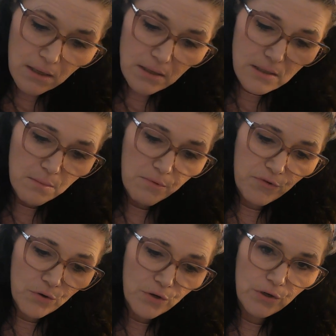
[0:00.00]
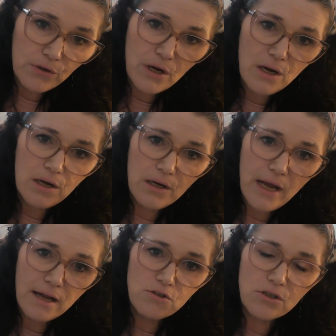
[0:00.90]
some of you could uh,
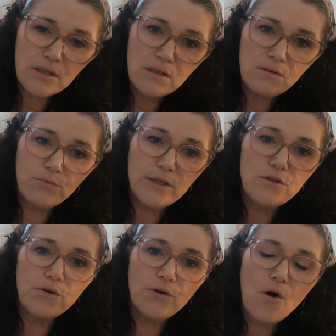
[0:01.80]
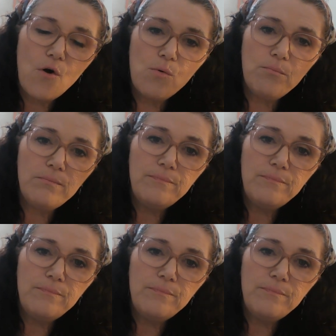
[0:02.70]
actually return home,